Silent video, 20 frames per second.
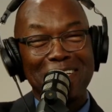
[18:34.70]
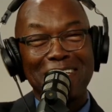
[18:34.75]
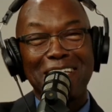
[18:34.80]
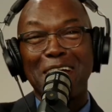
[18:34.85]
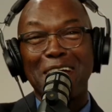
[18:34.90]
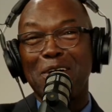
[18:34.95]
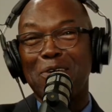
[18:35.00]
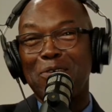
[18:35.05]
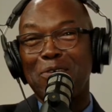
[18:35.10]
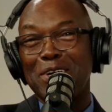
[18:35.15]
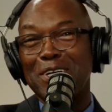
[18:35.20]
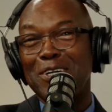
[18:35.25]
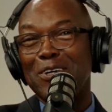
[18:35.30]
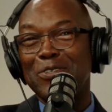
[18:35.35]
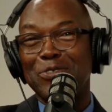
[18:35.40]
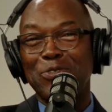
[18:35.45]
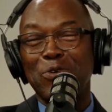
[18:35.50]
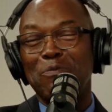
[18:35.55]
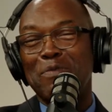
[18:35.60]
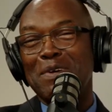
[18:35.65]
Yeah, we're
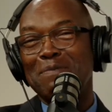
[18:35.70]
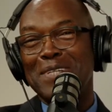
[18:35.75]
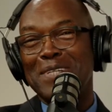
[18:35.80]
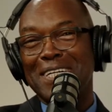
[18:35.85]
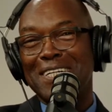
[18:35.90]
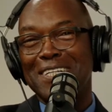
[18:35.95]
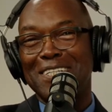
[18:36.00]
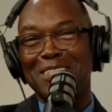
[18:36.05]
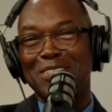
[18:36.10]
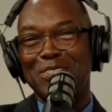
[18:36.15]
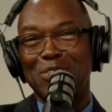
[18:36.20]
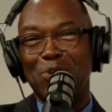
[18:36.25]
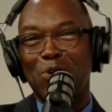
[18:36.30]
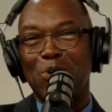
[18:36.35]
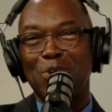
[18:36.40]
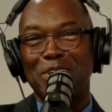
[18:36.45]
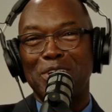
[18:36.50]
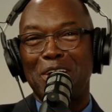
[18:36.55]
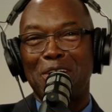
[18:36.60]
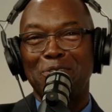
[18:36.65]
also biblical, as you
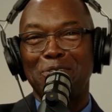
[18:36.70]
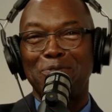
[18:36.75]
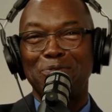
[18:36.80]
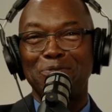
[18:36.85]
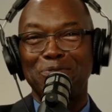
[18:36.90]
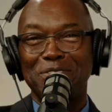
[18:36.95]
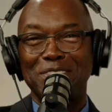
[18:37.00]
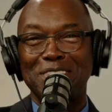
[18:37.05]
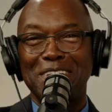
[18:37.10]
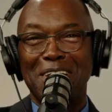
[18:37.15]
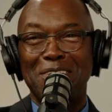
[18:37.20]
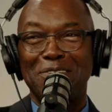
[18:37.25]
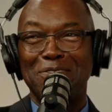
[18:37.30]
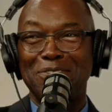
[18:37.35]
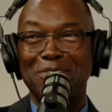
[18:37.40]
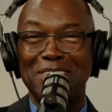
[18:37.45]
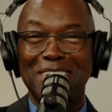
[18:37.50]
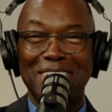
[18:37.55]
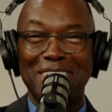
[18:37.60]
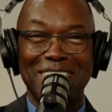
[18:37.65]
all know.
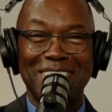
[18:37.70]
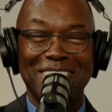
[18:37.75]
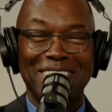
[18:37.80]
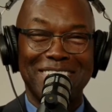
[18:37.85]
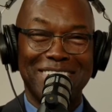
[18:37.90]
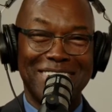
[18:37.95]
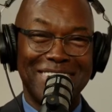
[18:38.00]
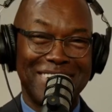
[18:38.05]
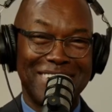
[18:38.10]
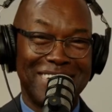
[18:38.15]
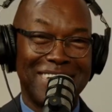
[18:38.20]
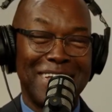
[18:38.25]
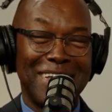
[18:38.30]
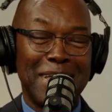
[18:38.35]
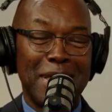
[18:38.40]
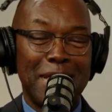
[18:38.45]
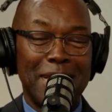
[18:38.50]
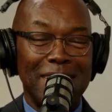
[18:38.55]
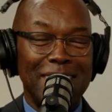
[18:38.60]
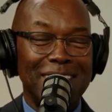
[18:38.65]

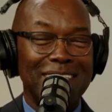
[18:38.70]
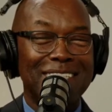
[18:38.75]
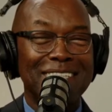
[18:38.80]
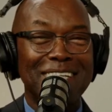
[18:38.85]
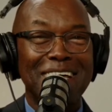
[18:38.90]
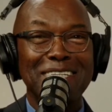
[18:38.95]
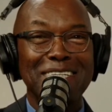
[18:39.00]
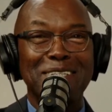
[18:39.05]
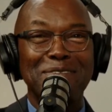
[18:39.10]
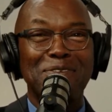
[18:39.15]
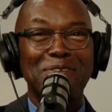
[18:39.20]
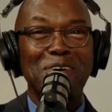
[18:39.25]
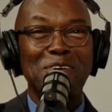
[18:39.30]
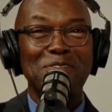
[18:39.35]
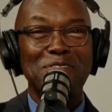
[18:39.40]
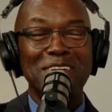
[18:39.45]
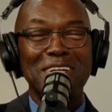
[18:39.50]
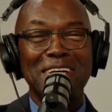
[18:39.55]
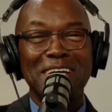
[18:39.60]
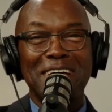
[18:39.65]
So that's the
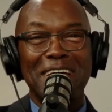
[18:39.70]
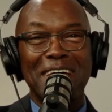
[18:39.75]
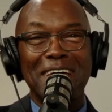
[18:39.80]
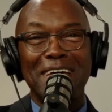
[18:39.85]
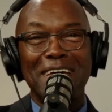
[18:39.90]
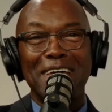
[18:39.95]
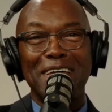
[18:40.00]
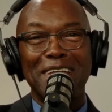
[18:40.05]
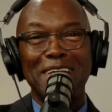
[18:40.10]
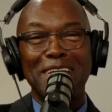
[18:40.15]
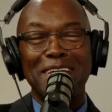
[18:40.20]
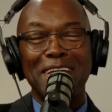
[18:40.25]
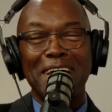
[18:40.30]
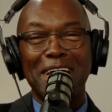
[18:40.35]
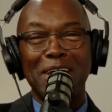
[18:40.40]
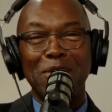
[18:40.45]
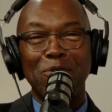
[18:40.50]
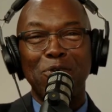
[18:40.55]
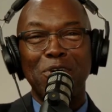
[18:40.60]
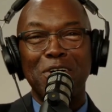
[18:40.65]
formula, and
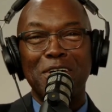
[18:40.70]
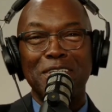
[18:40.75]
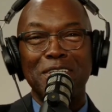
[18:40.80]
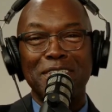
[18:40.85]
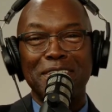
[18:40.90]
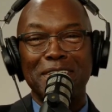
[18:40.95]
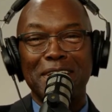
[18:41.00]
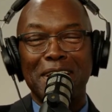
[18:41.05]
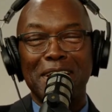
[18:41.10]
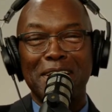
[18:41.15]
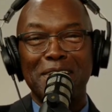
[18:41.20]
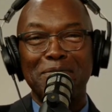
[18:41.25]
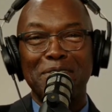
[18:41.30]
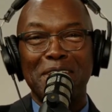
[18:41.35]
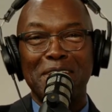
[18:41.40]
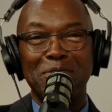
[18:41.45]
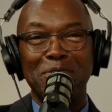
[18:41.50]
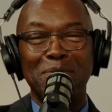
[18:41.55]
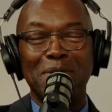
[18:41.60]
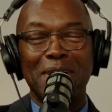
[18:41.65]
I want
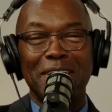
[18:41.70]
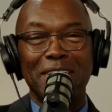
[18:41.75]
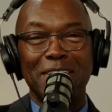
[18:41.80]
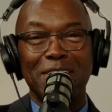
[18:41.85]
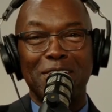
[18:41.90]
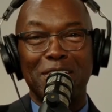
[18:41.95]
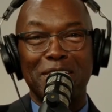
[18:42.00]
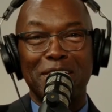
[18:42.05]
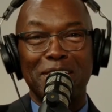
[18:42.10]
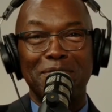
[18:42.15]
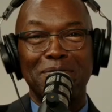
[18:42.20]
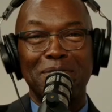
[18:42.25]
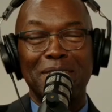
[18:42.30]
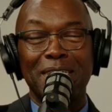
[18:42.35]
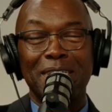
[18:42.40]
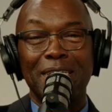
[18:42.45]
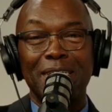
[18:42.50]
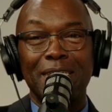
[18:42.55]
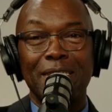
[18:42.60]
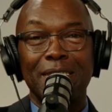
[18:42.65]
everybody on it
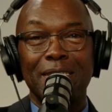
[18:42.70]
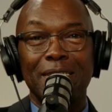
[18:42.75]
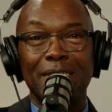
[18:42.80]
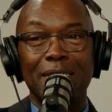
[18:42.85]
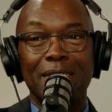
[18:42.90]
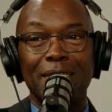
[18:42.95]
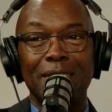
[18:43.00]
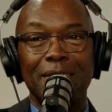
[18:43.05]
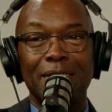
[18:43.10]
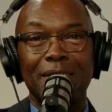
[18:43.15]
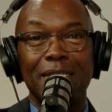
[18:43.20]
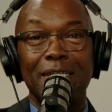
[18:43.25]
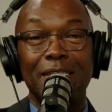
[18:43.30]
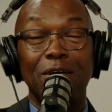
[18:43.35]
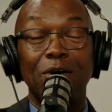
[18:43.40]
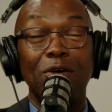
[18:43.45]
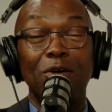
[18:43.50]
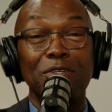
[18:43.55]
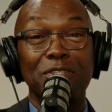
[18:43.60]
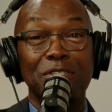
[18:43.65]
because it
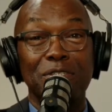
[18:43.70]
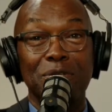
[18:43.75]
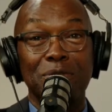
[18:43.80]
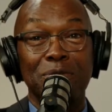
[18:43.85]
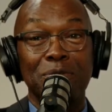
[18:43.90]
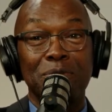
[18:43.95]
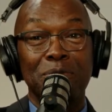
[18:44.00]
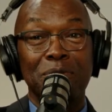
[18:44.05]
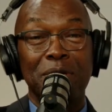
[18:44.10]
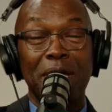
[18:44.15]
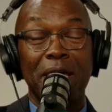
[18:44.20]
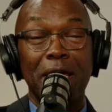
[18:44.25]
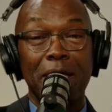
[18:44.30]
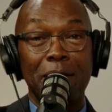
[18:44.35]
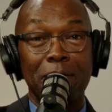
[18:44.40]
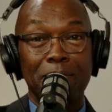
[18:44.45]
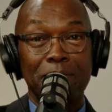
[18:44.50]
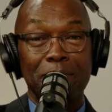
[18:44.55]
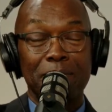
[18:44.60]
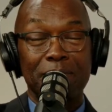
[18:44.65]
also
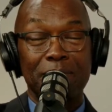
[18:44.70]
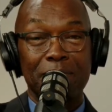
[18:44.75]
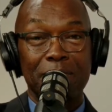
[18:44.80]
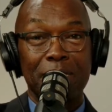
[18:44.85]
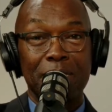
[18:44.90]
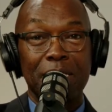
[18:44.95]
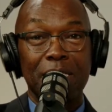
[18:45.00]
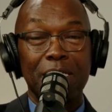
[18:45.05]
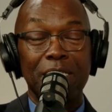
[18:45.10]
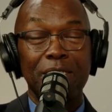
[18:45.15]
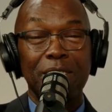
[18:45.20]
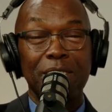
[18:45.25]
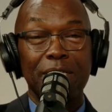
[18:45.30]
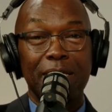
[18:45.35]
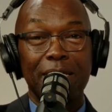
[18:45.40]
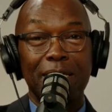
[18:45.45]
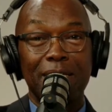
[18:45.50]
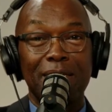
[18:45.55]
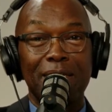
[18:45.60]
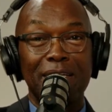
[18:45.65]
helps to
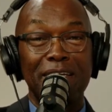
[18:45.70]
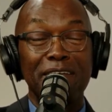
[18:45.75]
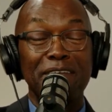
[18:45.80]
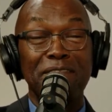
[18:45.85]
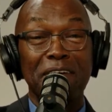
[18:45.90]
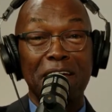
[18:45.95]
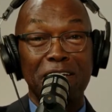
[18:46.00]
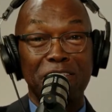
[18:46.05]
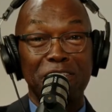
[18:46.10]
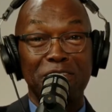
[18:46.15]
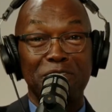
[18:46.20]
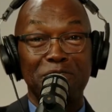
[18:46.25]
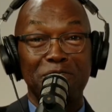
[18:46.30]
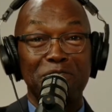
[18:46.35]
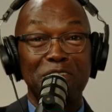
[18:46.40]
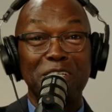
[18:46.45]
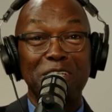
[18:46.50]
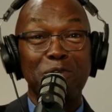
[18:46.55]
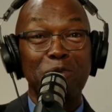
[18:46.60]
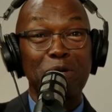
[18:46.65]
kill infection
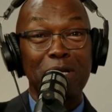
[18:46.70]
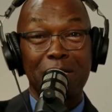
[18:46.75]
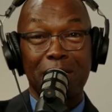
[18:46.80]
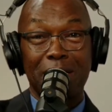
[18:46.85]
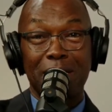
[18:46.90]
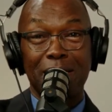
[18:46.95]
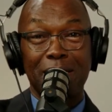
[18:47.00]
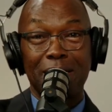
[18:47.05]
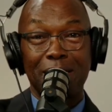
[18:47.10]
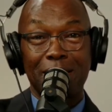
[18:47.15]
very quickly,